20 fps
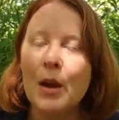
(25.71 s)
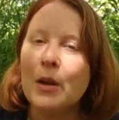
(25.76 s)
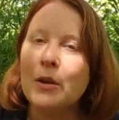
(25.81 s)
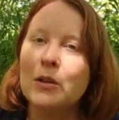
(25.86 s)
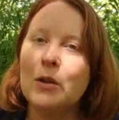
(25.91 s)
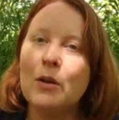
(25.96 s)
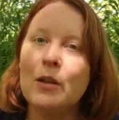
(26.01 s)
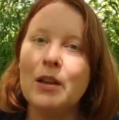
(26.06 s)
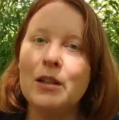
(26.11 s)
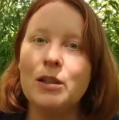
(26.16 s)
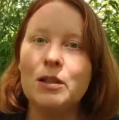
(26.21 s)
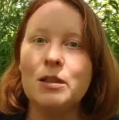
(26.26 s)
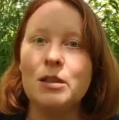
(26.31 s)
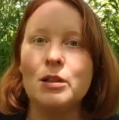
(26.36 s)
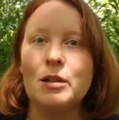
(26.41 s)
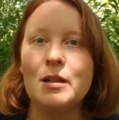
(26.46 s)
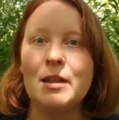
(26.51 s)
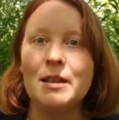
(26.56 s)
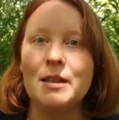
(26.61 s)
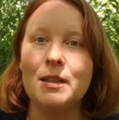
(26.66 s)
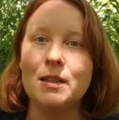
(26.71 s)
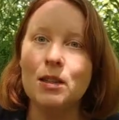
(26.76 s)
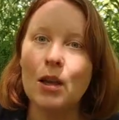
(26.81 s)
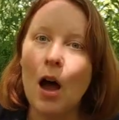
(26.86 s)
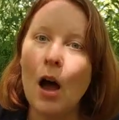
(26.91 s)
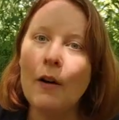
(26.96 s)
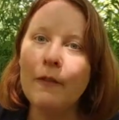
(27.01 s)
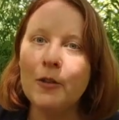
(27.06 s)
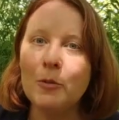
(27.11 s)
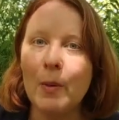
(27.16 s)
So they just are these
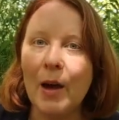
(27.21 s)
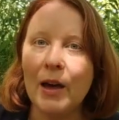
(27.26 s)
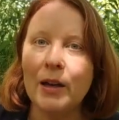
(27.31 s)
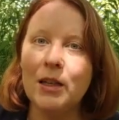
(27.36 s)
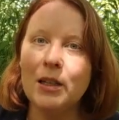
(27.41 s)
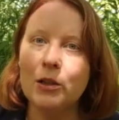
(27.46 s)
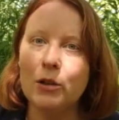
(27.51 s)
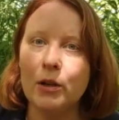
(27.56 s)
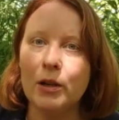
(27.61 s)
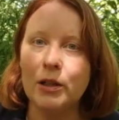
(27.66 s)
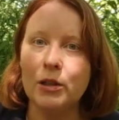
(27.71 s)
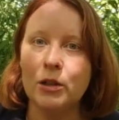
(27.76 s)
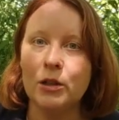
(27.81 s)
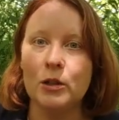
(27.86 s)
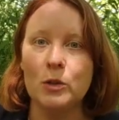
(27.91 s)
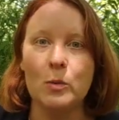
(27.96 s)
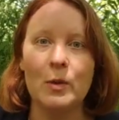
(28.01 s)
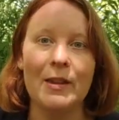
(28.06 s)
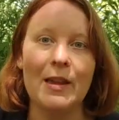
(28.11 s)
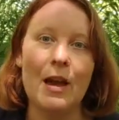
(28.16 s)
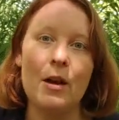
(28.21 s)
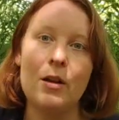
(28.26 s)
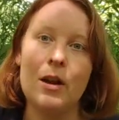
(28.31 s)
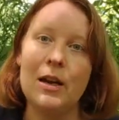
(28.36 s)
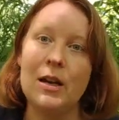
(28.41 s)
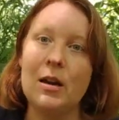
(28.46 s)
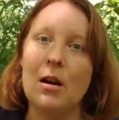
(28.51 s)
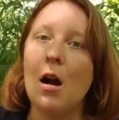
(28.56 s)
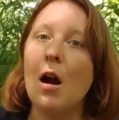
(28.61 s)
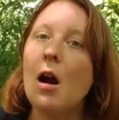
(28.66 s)
soft-bodied creatures without
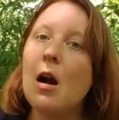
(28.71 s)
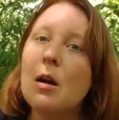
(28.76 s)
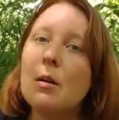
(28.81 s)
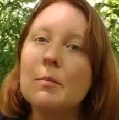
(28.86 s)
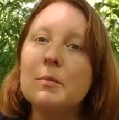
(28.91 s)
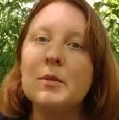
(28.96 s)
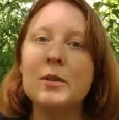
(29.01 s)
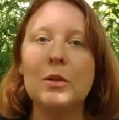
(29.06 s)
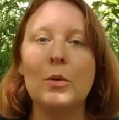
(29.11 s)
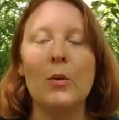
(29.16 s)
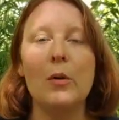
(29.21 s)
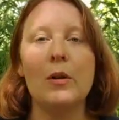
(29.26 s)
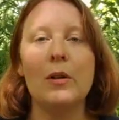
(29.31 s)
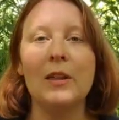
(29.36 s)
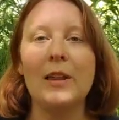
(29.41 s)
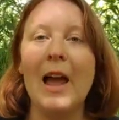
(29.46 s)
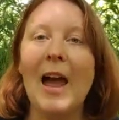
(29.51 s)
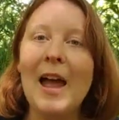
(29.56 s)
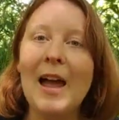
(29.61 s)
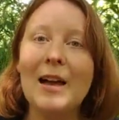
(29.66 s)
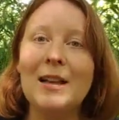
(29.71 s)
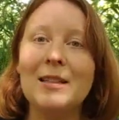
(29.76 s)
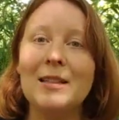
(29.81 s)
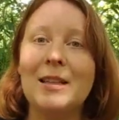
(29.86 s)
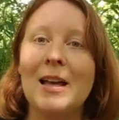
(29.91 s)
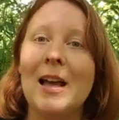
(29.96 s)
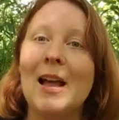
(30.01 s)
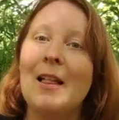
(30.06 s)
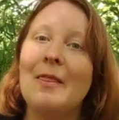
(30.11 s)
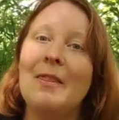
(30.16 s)
any arms or legs.
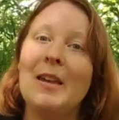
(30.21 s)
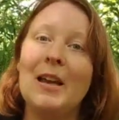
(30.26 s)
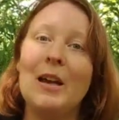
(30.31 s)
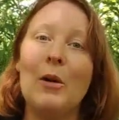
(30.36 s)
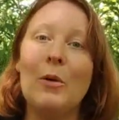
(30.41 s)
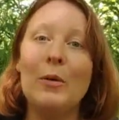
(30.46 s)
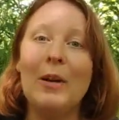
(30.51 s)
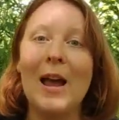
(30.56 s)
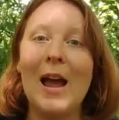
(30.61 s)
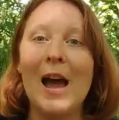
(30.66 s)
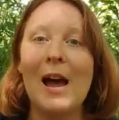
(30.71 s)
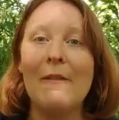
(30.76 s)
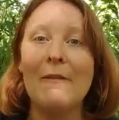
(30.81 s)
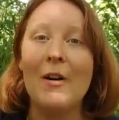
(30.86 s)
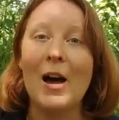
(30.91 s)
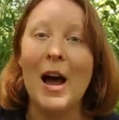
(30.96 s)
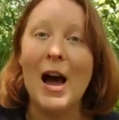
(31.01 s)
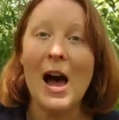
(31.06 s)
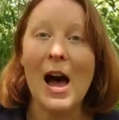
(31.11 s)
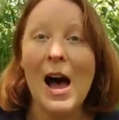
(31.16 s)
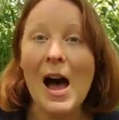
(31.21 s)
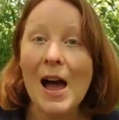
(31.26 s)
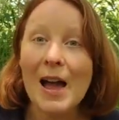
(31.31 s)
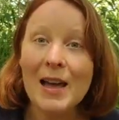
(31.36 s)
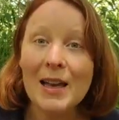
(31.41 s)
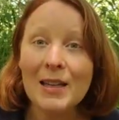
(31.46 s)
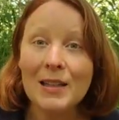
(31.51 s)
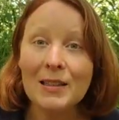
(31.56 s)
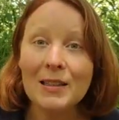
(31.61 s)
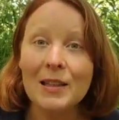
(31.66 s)
They don't have
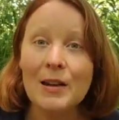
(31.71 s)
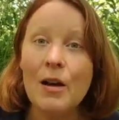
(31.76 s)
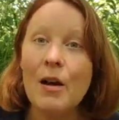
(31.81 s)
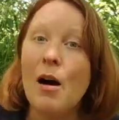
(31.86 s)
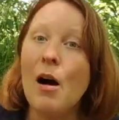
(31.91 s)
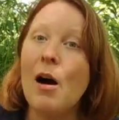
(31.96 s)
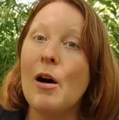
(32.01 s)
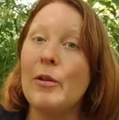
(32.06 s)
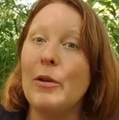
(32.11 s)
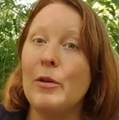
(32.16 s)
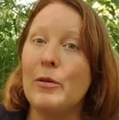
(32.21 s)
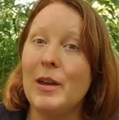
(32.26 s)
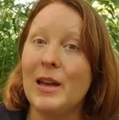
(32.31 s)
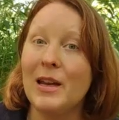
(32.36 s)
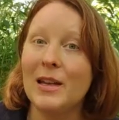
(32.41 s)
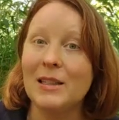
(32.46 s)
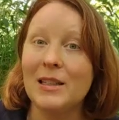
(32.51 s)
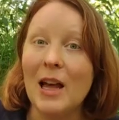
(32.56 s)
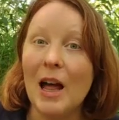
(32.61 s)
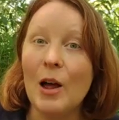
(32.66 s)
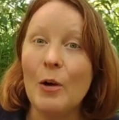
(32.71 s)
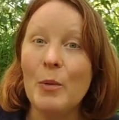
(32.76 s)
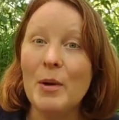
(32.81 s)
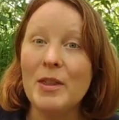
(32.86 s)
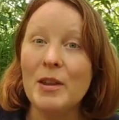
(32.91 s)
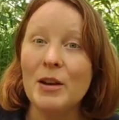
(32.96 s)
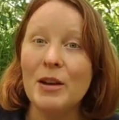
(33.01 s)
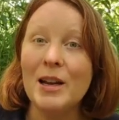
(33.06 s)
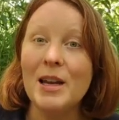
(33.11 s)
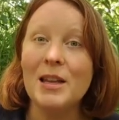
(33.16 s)
eyes, although they can tell when
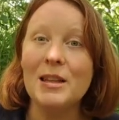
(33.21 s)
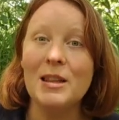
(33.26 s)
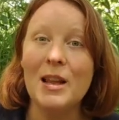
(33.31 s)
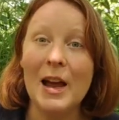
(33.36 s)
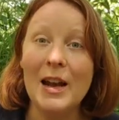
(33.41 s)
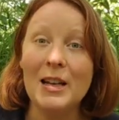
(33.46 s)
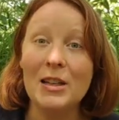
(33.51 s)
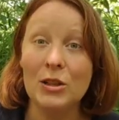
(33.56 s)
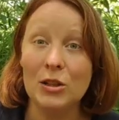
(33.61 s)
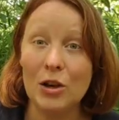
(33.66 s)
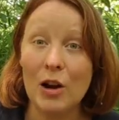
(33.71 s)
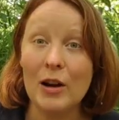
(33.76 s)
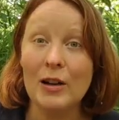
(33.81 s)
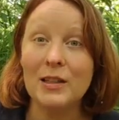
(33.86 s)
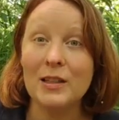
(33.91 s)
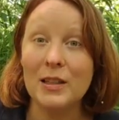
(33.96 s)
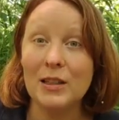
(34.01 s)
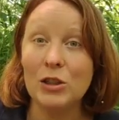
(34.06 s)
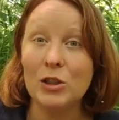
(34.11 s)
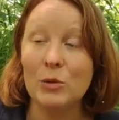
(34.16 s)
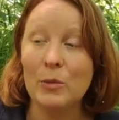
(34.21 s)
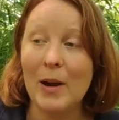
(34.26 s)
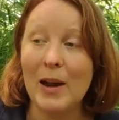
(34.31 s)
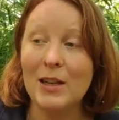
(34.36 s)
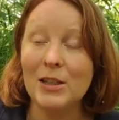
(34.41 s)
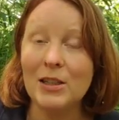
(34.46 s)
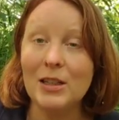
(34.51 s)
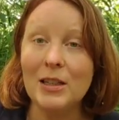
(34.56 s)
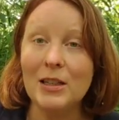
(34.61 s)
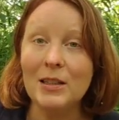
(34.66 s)
they're in light and dark
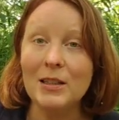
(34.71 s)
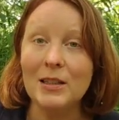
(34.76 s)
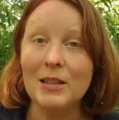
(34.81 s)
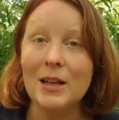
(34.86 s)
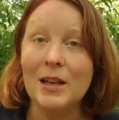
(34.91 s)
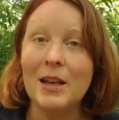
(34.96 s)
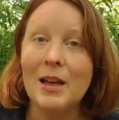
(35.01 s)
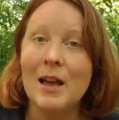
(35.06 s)
situations.